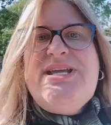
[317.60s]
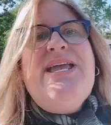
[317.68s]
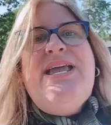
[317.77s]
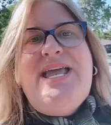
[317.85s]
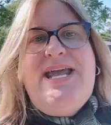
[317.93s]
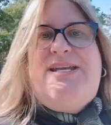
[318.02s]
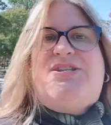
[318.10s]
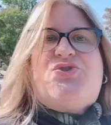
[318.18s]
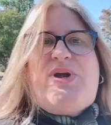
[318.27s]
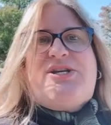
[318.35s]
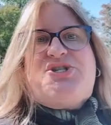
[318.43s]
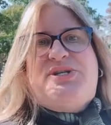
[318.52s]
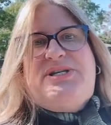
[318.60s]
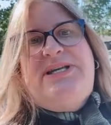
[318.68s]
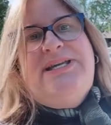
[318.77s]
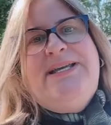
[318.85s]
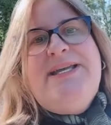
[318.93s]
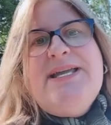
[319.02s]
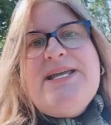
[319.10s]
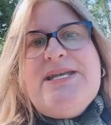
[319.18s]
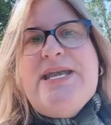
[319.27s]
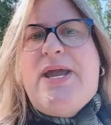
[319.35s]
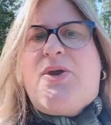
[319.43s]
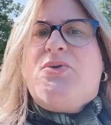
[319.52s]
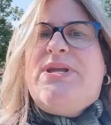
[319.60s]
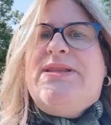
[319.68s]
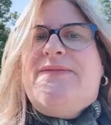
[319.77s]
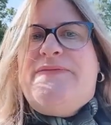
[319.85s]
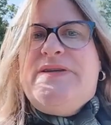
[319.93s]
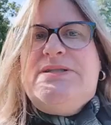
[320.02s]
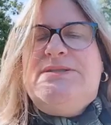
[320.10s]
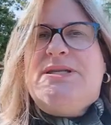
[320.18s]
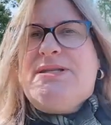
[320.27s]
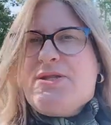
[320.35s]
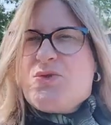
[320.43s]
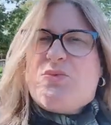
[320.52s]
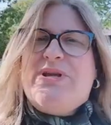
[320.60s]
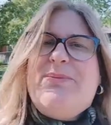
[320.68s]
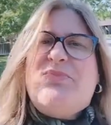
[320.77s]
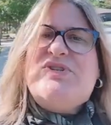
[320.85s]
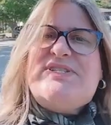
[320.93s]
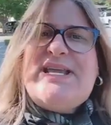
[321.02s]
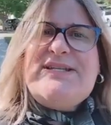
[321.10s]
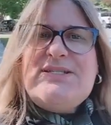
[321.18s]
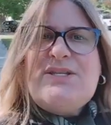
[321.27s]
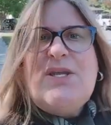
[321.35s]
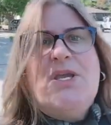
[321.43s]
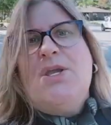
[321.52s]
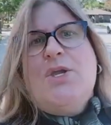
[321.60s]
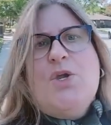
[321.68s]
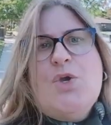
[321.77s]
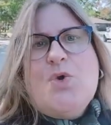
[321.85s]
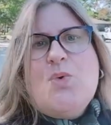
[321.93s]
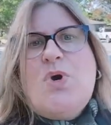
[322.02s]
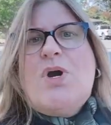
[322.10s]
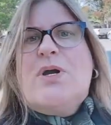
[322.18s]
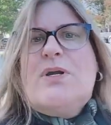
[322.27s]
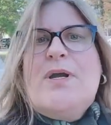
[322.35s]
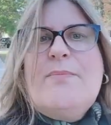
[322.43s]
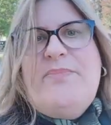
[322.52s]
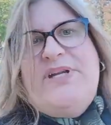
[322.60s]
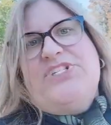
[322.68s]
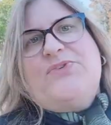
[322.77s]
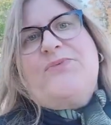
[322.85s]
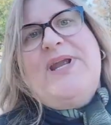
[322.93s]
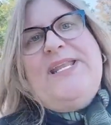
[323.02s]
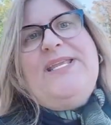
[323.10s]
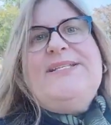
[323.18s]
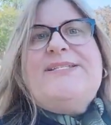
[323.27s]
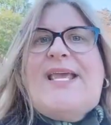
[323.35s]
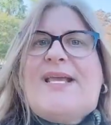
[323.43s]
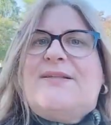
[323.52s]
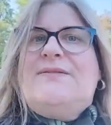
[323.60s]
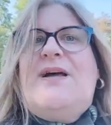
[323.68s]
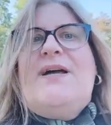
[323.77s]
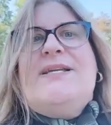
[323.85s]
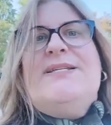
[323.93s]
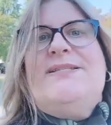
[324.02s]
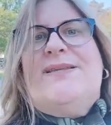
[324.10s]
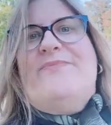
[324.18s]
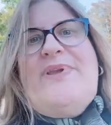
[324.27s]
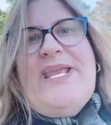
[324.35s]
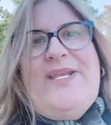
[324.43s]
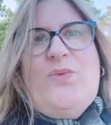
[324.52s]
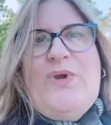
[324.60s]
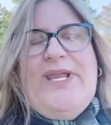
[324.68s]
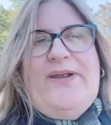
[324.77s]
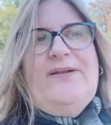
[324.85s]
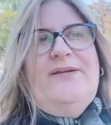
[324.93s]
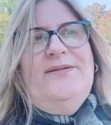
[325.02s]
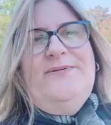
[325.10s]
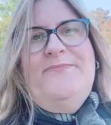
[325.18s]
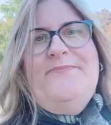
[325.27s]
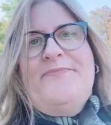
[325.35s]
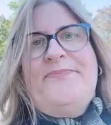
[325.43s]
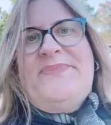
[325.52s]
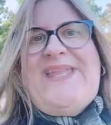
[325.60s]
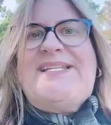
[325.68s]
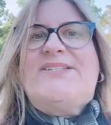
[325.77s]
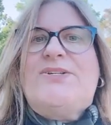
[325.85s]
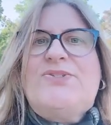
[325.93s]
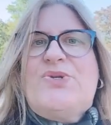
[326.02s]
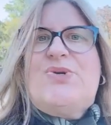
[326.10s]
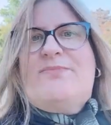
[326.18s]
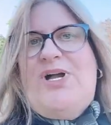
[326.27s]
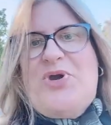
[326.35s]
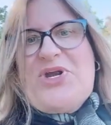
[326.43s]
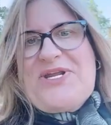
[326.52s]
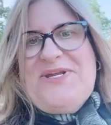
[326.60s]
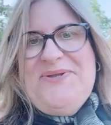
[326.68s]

and extraction, narrowing the field to the 3% who are budget ready, tech aligned, and pain aware. That's our dog bark.